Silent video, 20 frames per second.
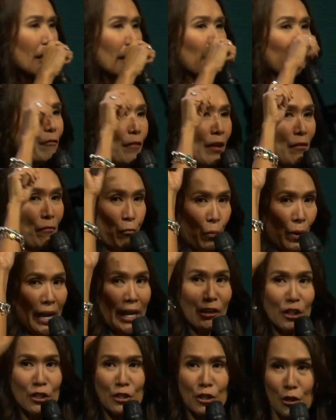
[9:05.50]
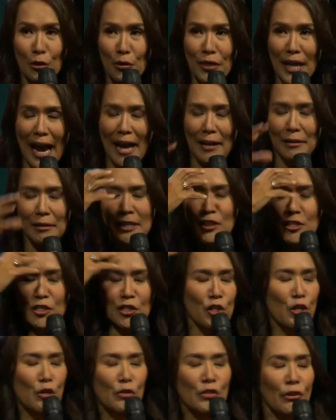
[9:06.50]
if we could do that, and
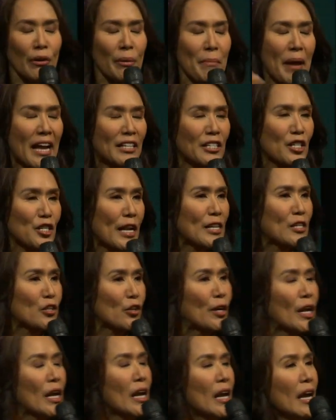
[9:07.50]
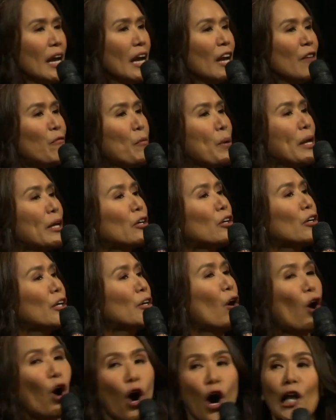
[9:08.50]
just use your imagination, if we
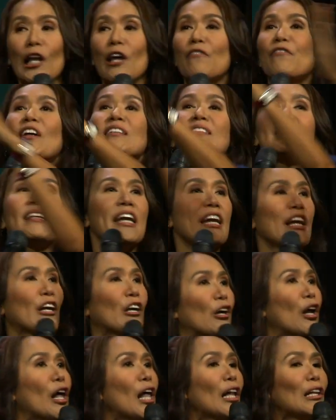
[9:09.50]
could, all of us here,